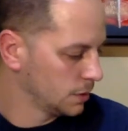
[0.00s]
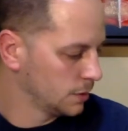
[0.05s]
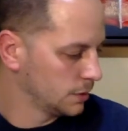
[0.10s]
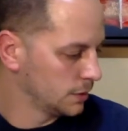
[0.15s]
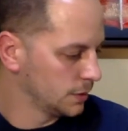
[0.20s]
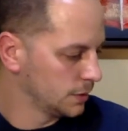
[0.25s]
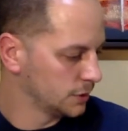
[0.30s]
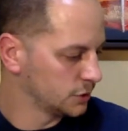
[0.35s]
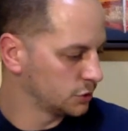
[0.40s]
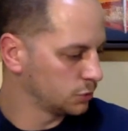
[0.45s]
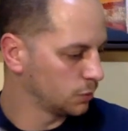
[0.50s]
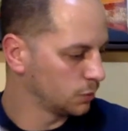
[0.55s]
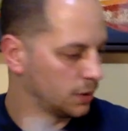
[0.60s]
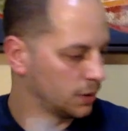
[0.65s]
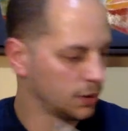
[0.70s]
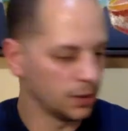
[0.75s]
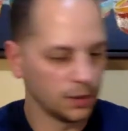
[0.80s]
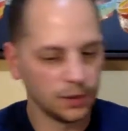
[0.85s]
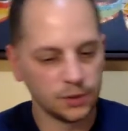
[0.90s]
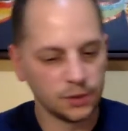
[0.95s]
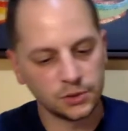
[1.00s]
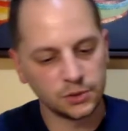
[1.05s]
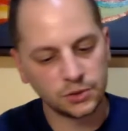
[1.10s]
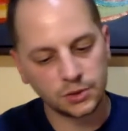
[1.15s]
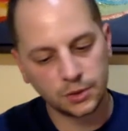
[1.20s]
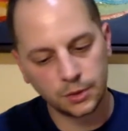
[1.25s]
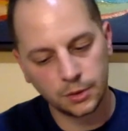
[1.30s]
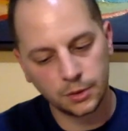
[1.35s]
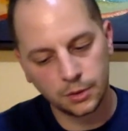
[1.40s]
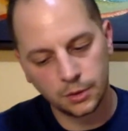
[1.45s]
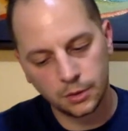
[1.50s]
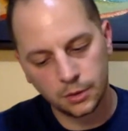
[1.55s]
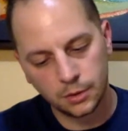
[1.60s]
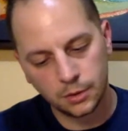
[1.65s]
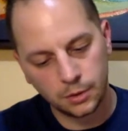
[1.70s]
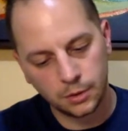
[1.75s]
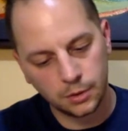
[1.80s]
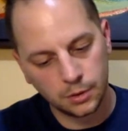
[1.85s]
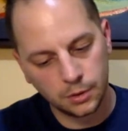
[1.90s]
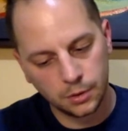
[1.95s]
This was,
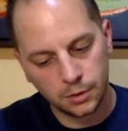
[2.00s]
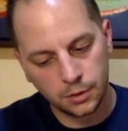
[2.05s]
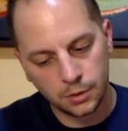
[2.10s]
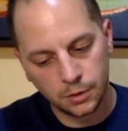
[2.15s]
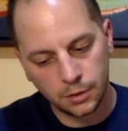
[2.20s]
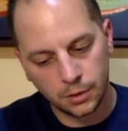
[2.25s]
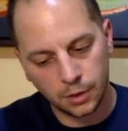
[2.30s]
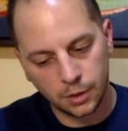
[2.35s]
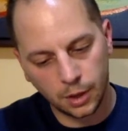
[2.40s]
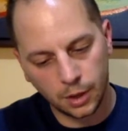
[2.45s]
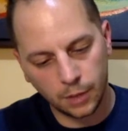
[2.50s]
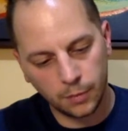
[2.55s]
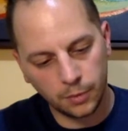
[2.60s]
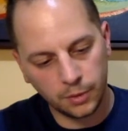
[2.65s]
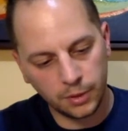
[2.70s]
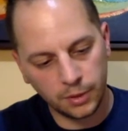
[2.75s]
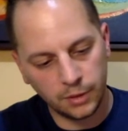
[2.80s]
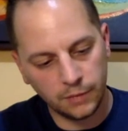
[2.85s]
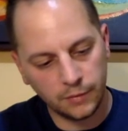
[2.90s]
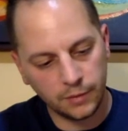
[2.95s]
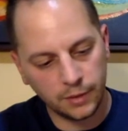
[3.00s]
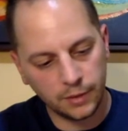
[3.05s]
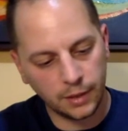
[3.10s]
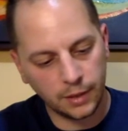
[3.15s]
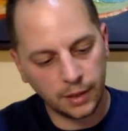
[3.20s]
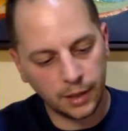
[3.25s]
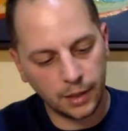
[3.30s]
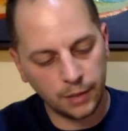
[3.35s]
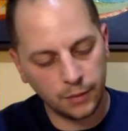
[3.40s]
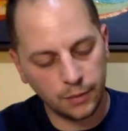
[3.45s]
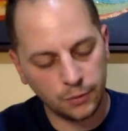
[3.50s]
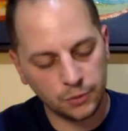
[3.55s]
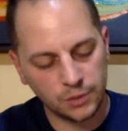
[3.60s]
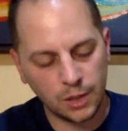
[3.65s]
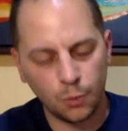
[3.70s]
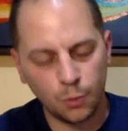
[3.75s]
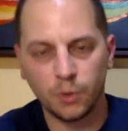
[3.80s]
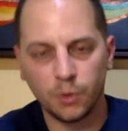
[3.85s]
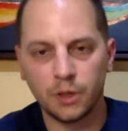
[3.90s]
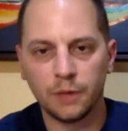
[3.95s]
I believe, it was
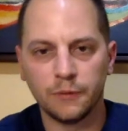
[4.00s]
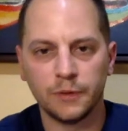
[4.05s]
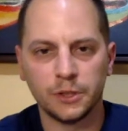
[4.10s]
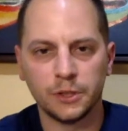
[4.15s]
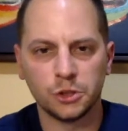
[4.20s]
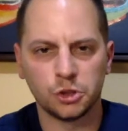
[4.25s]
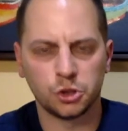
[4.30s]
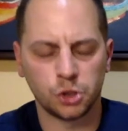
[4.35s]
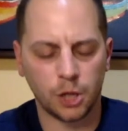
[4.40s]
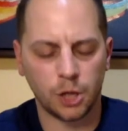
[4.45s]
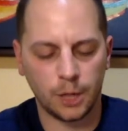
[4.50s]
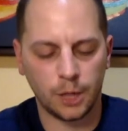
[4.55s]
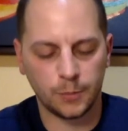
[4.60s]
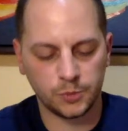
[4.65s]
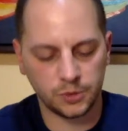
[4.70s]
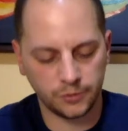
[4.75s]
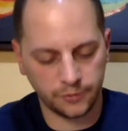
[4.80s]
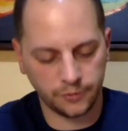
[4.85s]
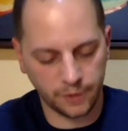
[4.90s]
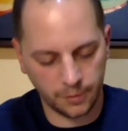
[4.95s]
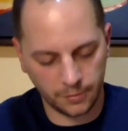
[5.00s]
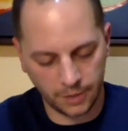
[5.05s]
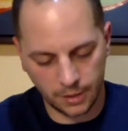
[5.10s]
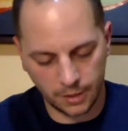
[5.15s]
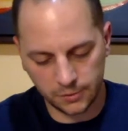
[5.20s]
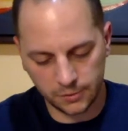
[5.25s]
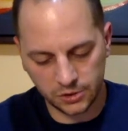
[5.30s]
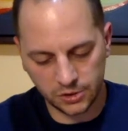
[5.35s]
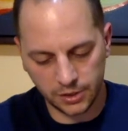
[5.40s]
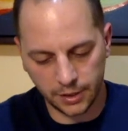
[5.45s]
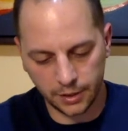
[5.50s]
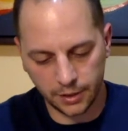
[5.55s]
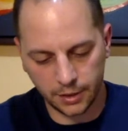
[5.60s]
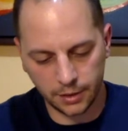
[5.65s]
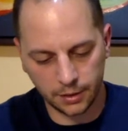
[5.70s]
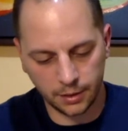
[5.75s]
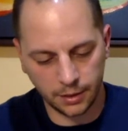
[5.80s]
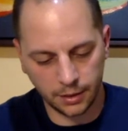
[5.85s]
at one of his shops, if I'm not mistaken.